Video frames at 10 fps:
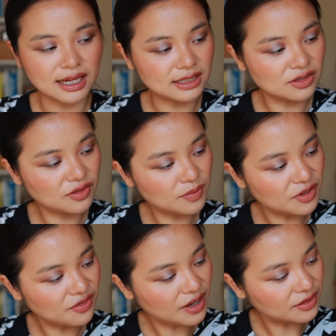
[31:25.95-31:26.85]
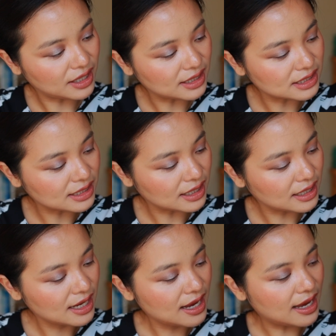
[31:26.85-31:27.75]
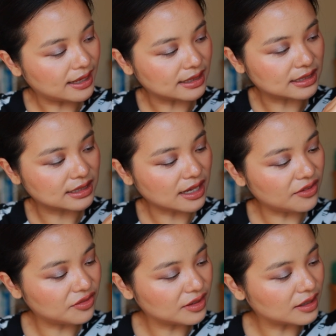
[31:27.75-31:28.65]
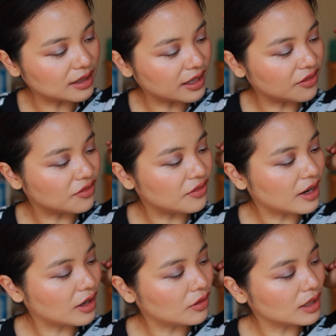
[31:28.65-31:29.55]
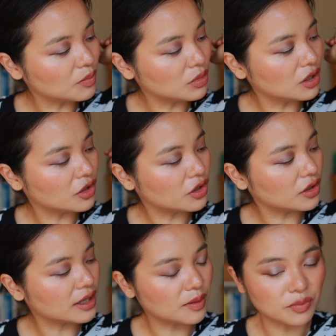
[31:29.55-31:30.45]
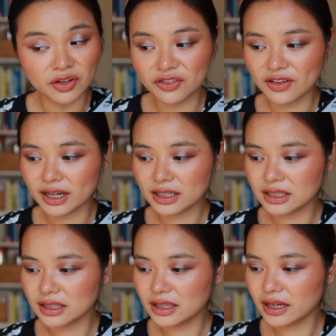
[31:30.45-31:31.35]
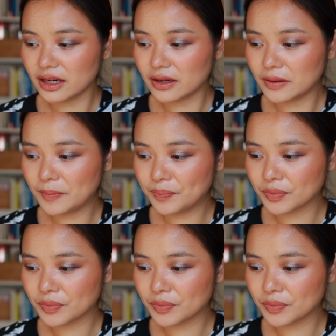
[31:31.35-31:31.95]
that's from the foundation and it's definitely very blurred and perfected there.